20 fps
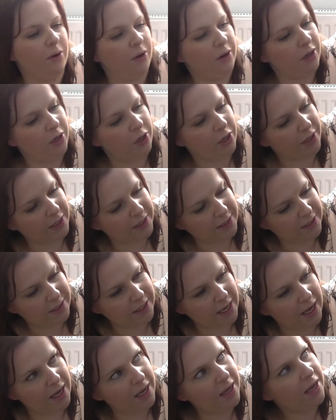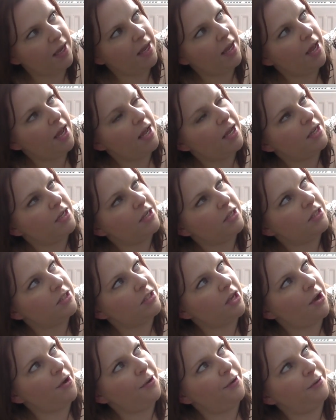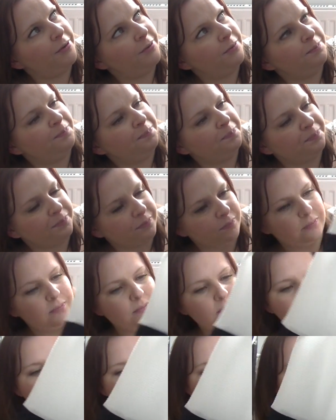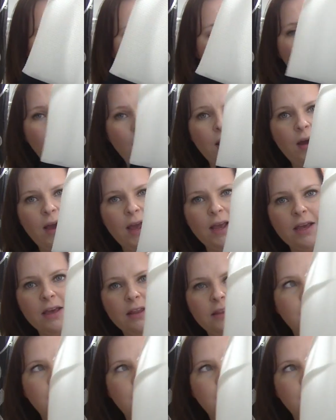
on and you can see. So quite like